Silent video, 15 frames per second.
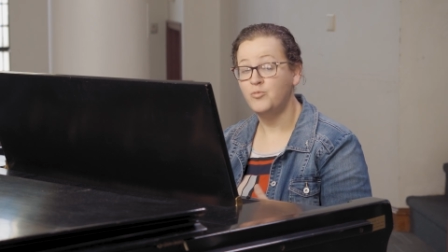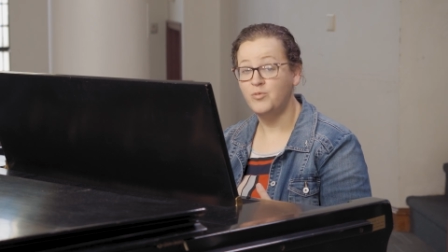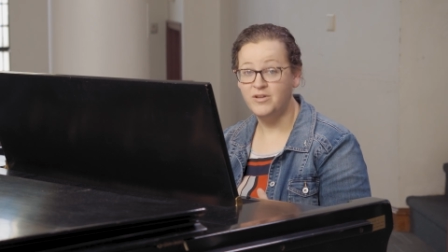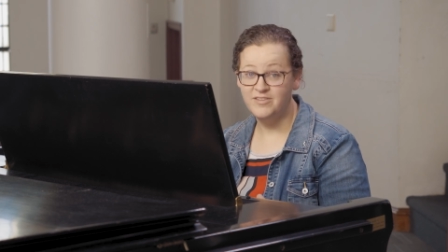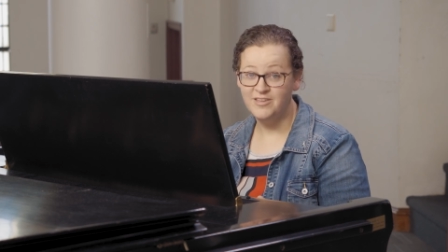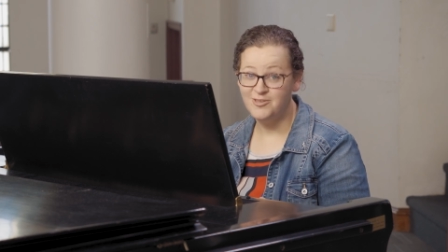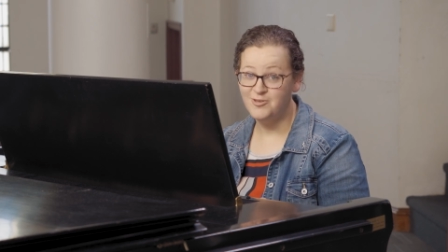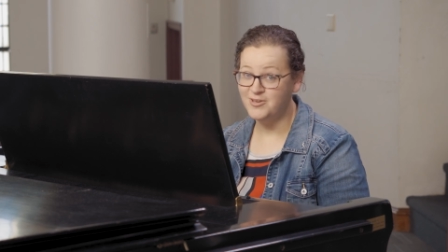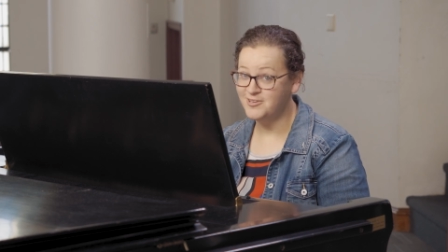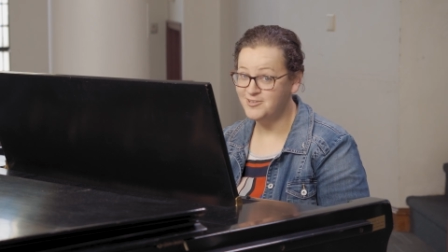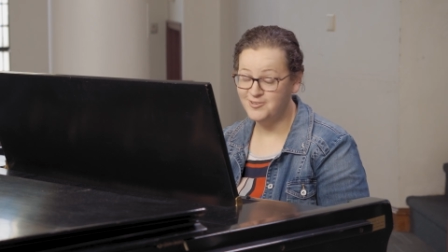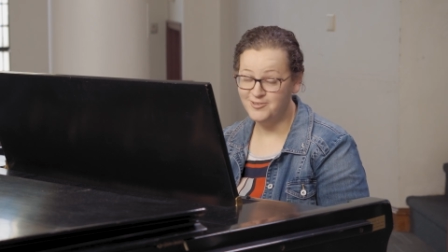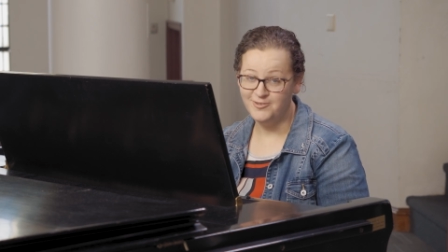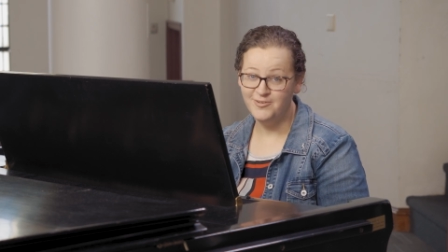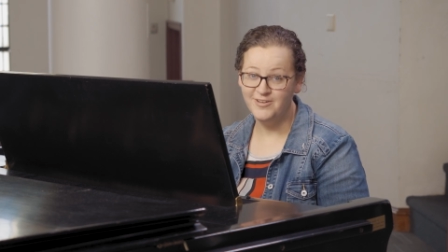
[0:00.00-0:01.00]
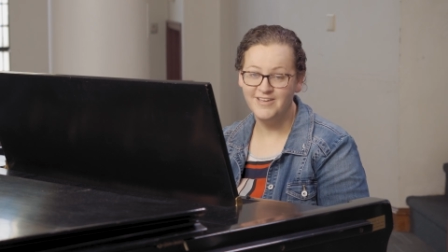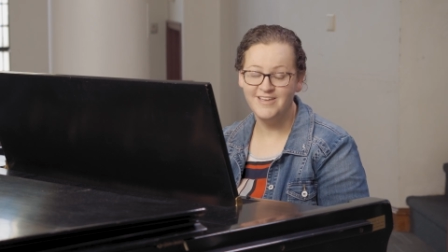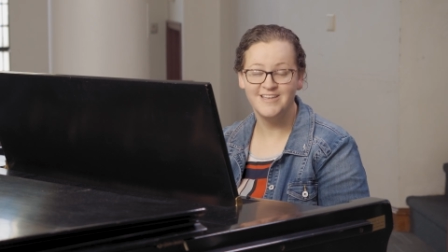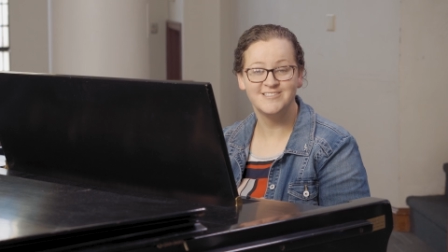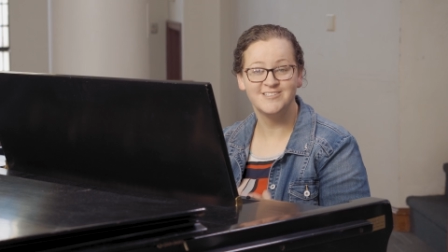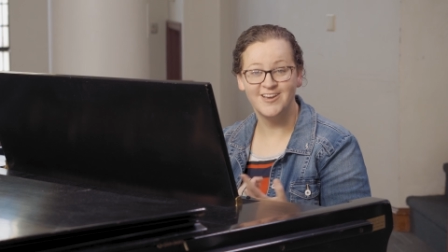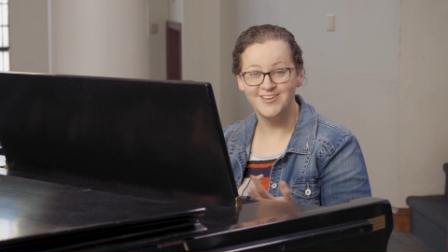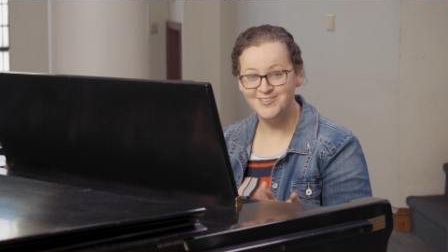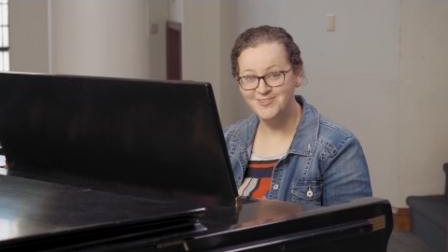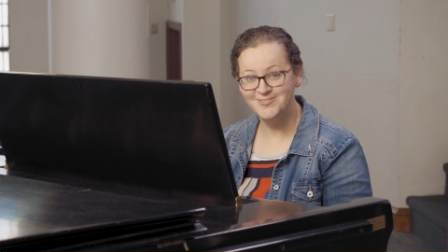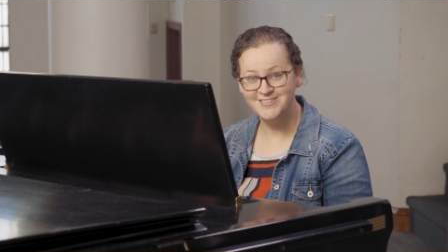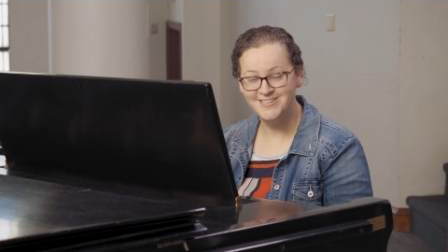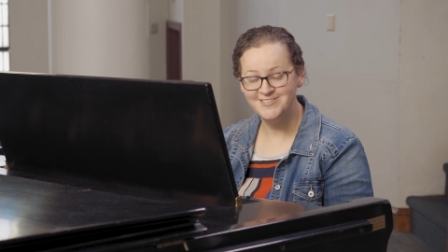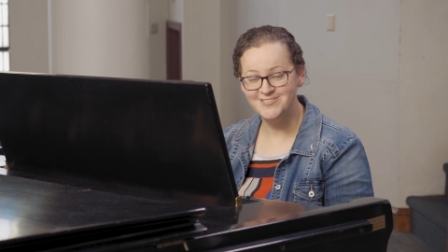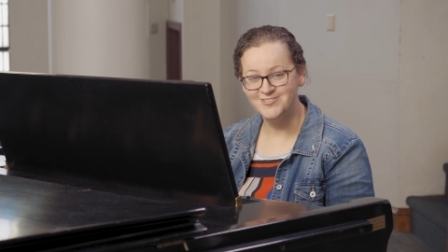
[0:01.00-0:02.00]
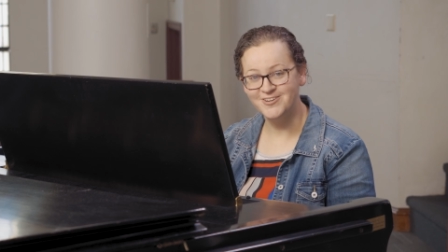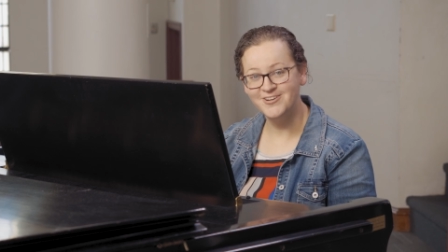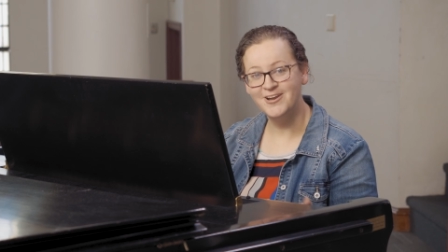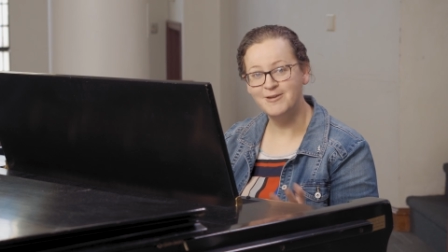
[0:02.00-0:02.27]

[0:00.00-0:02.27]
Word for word: one thing you can do is talk to your teacher.